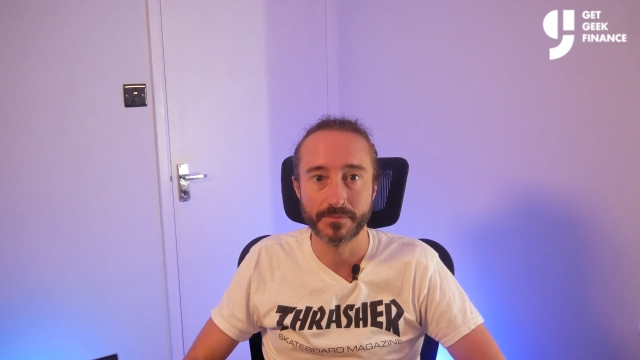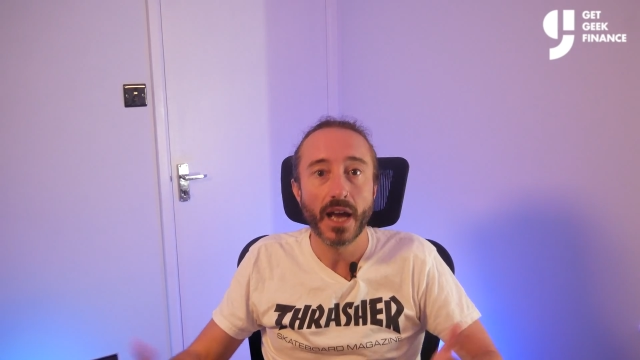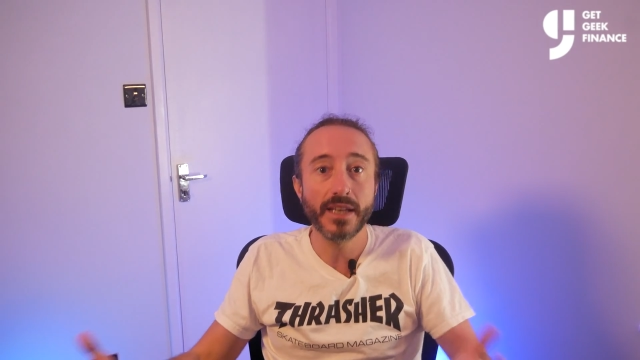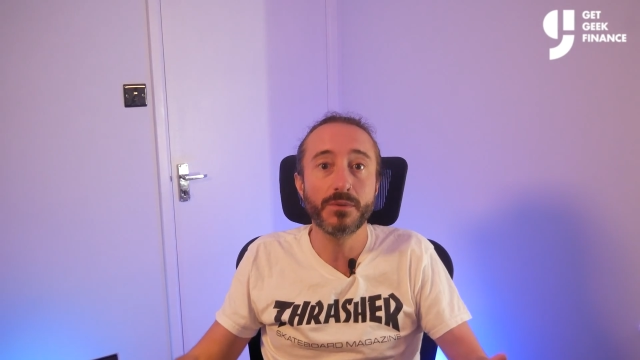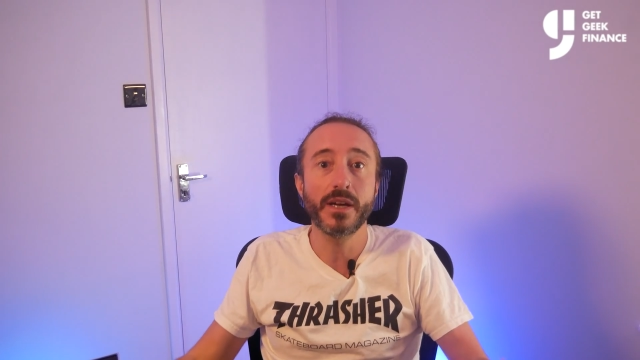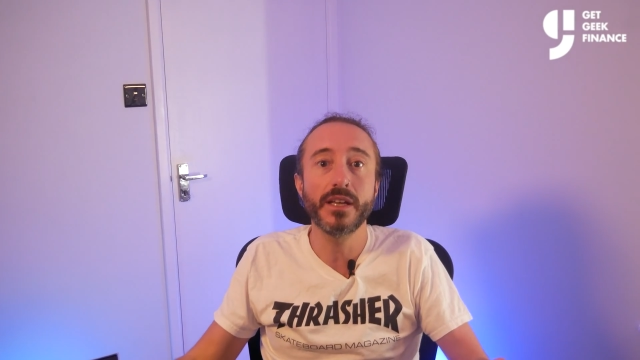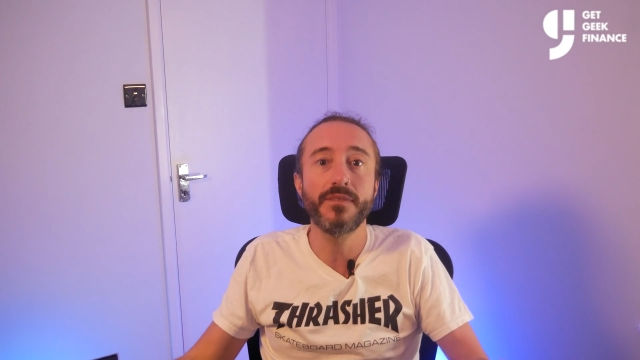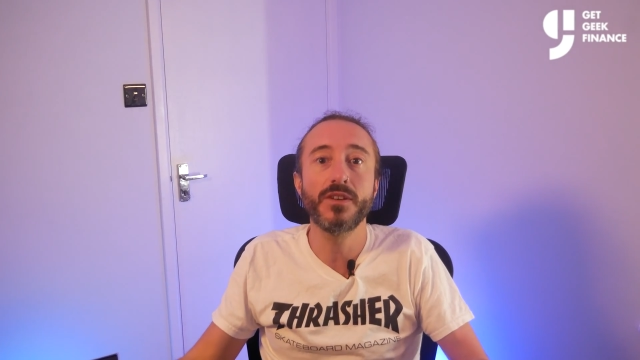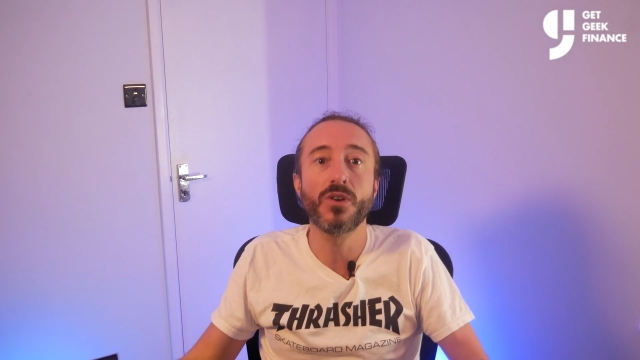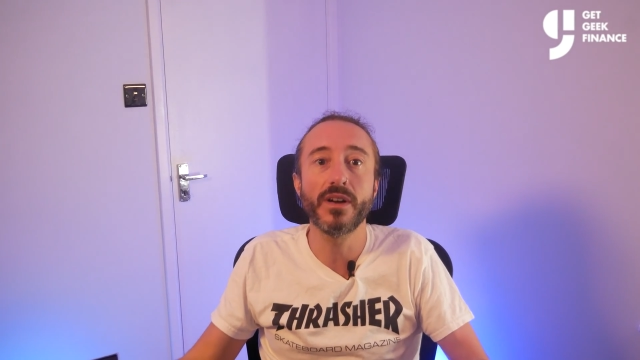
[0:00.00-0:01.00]
Anyway,
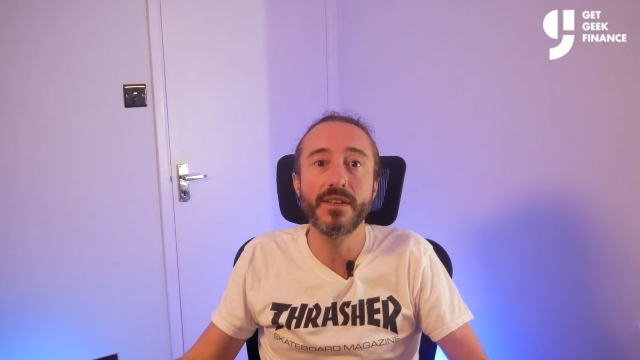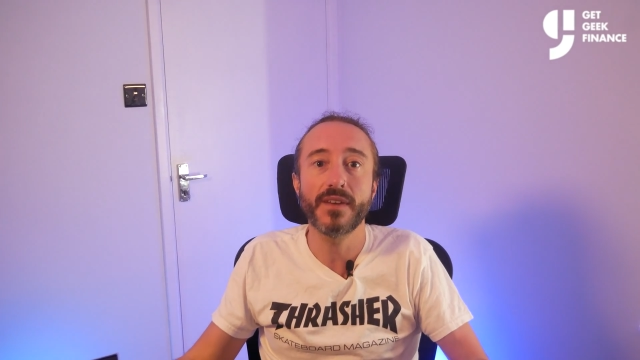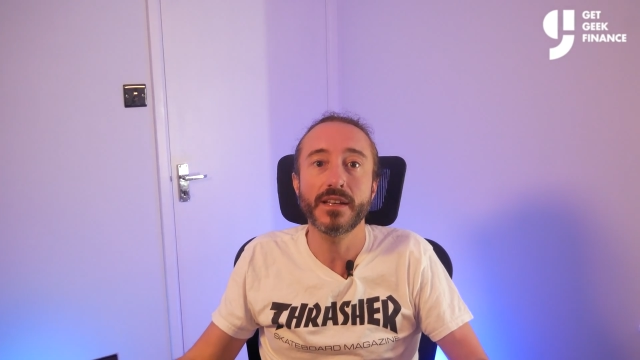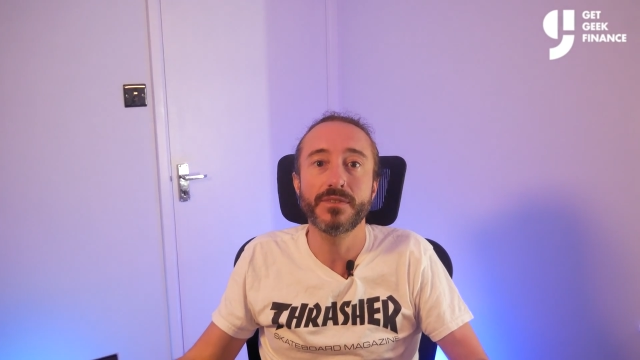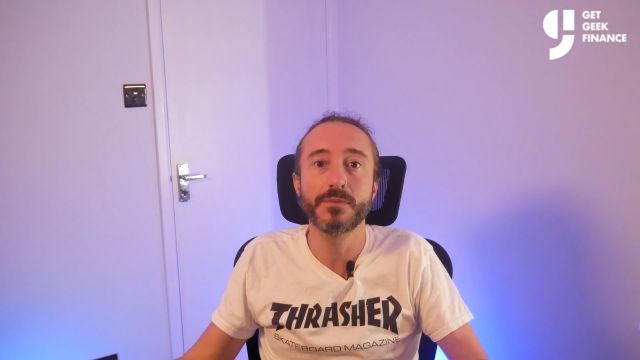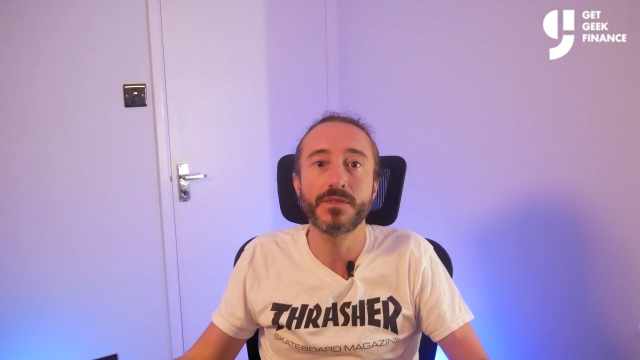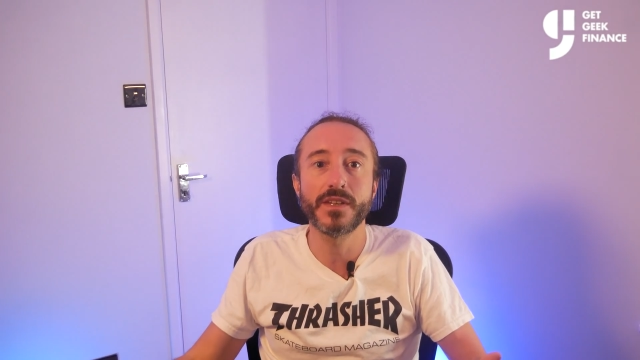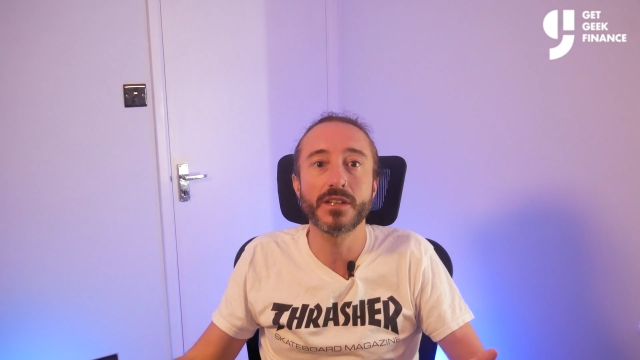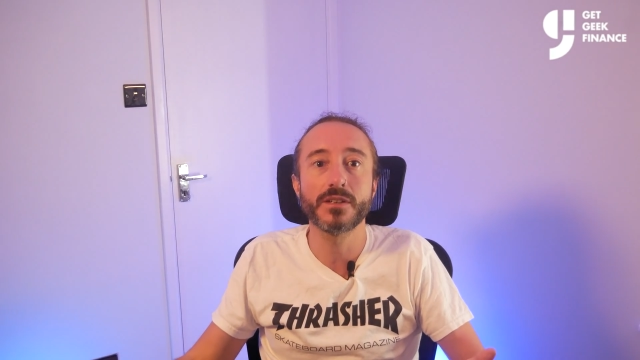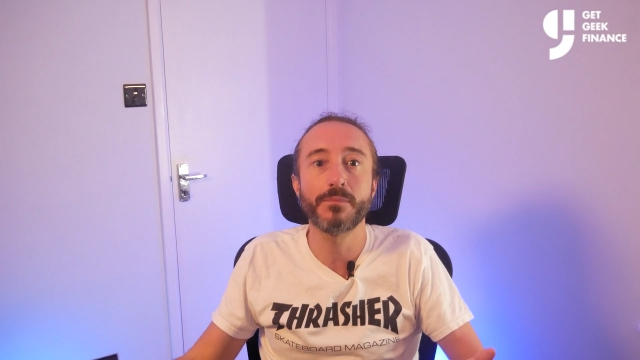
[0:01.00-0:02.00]
if you got any value from this
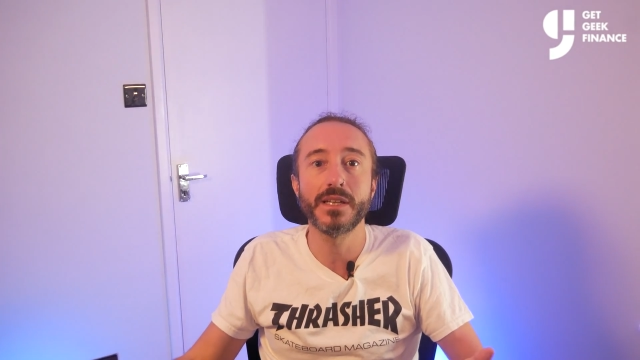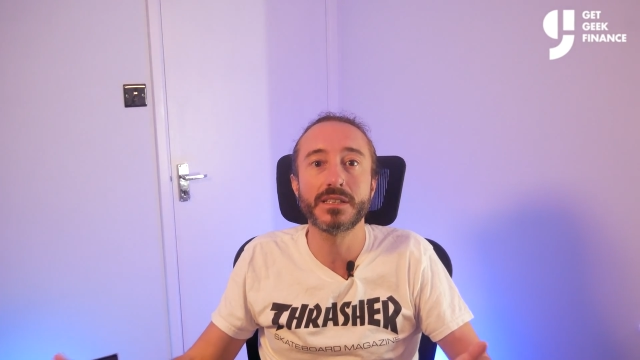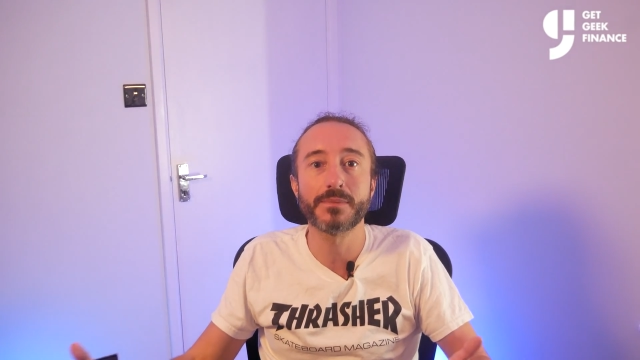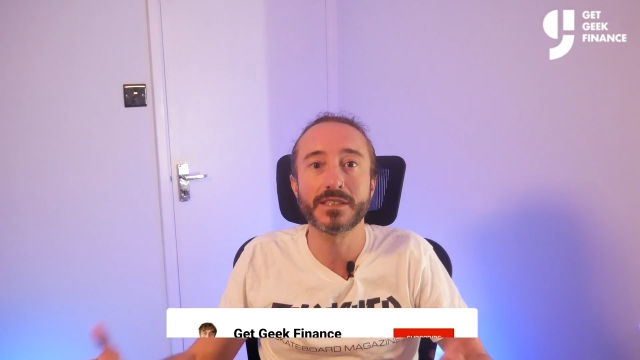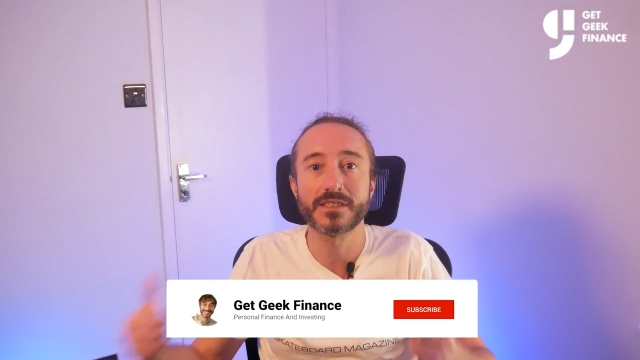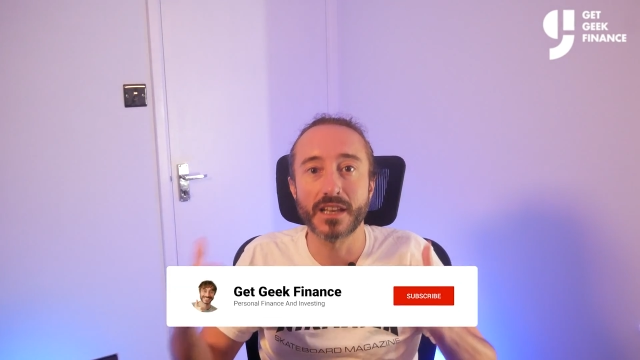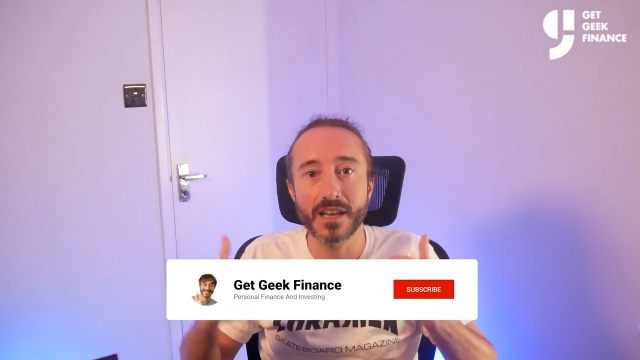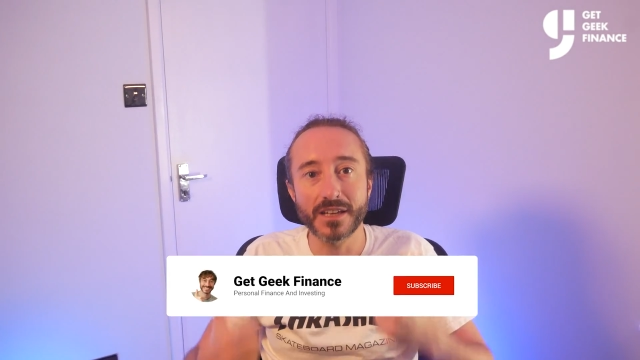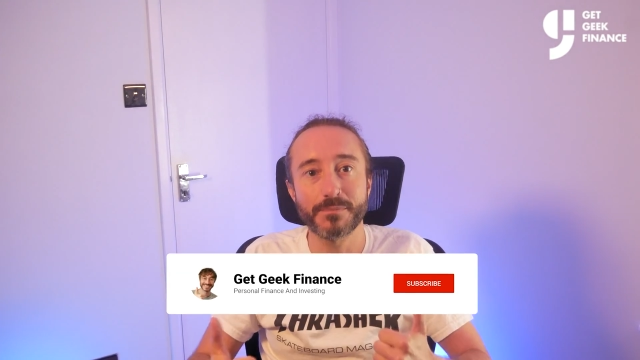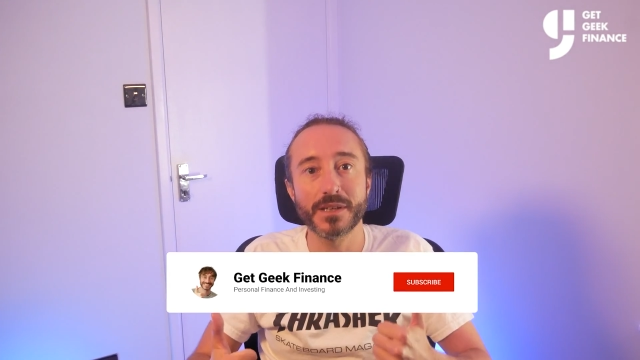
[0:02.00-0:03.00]
video, then please smash the
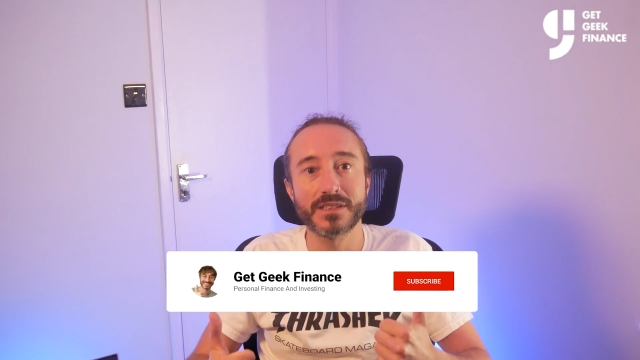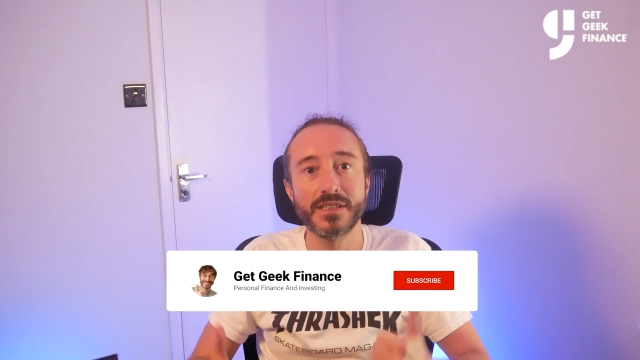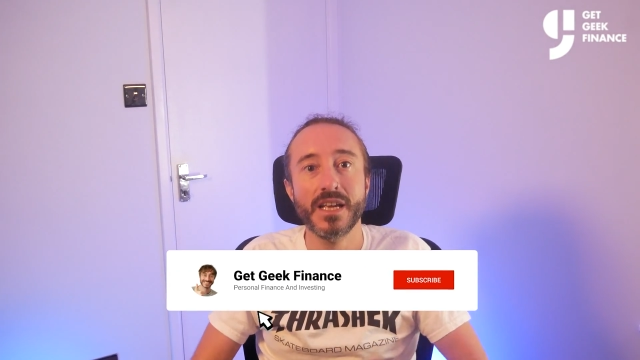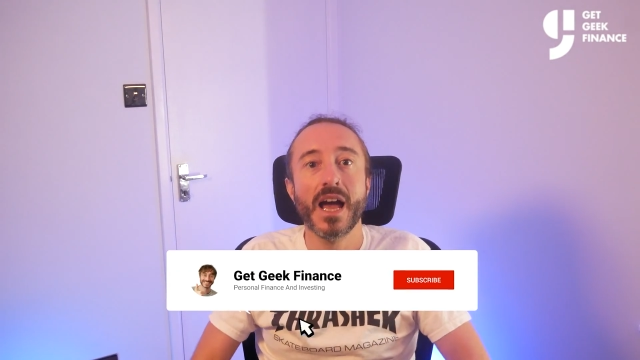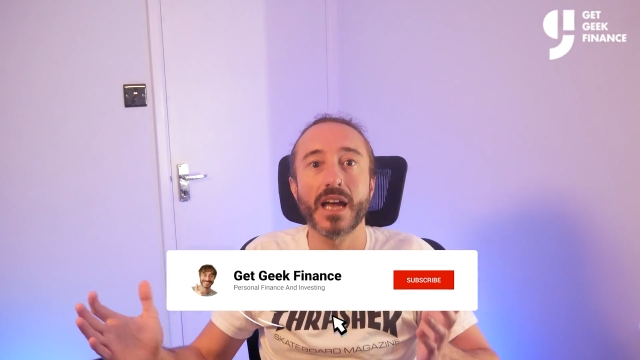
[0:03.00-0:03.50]
like button,